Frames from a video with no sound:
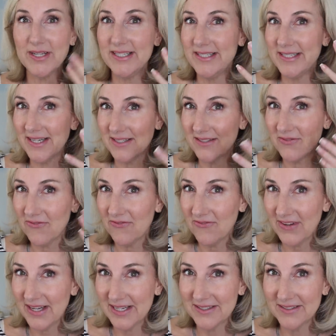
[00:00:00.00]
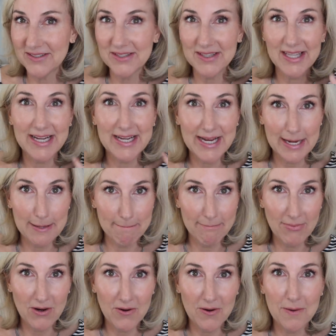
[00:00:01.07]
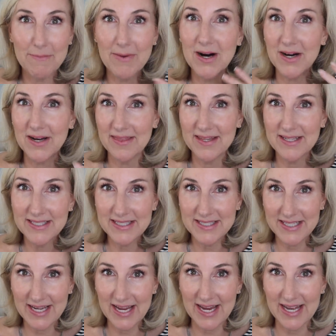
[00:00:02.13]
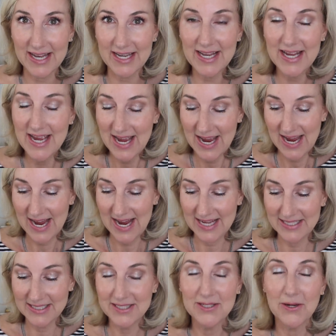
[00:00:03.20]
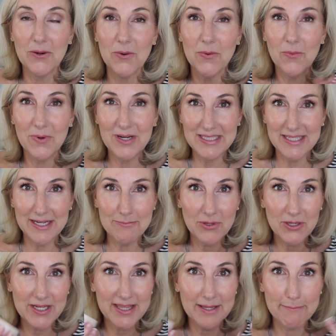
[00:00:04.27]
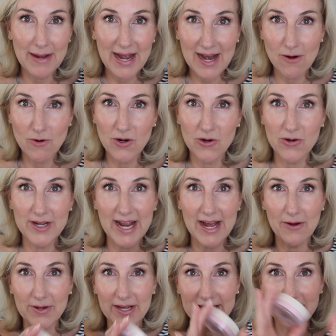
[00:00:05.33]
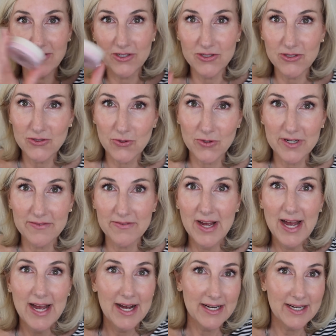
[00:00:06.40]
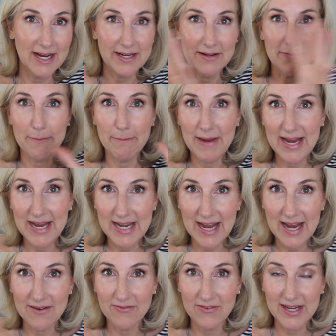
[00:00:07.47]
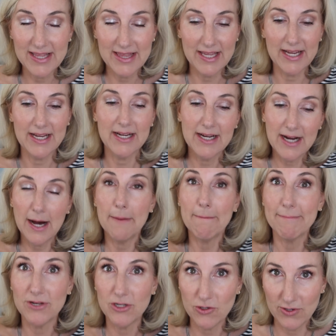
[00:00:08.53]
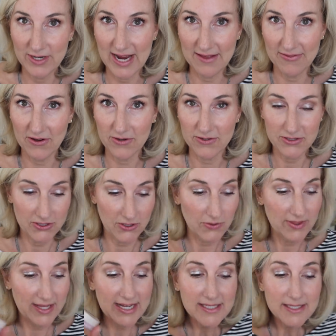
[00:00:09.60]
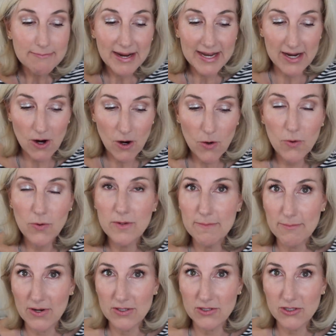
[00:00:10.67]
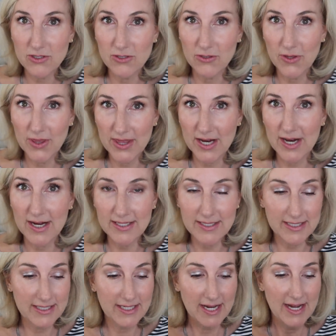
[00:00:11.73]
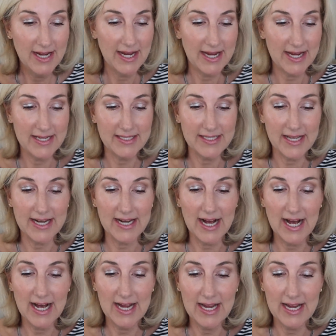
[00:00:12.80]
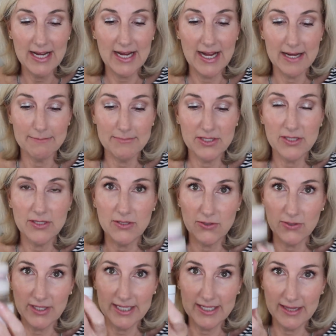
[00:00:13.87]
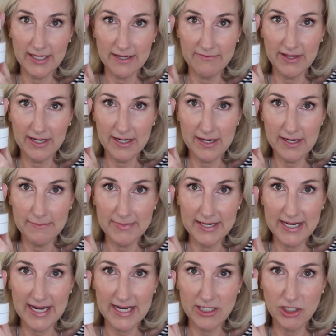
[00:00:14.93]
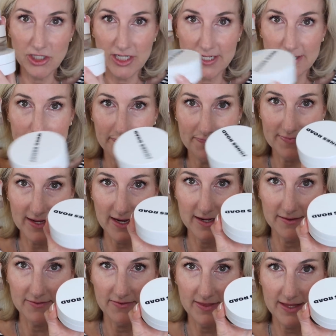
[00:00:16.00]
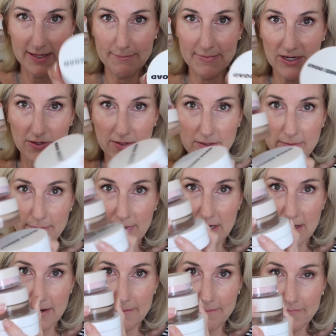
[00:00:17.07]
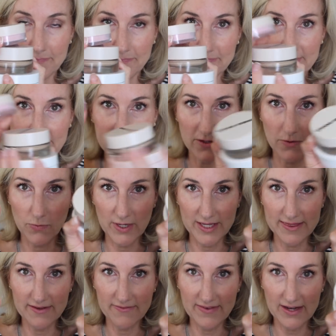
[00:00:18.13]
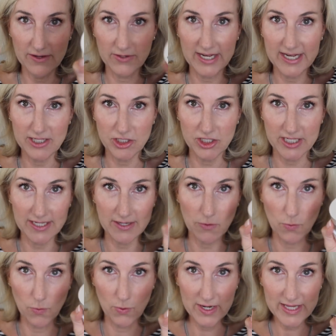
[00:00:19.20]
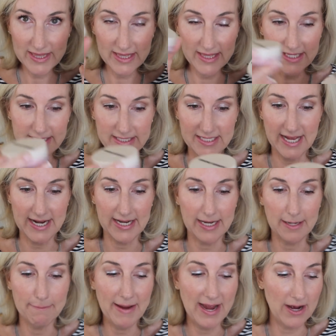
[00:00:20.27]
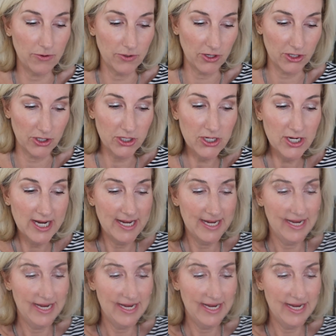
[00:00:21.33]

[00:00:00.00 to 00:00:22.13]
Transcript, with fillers: It does feel like a balm on the skin. And so once I put the powder down, it just sort of kind of made everything come together. So that's my own personal thoughts is that I absolutely love the combination of the Miracle Balm the What the Foundation with the setting powder.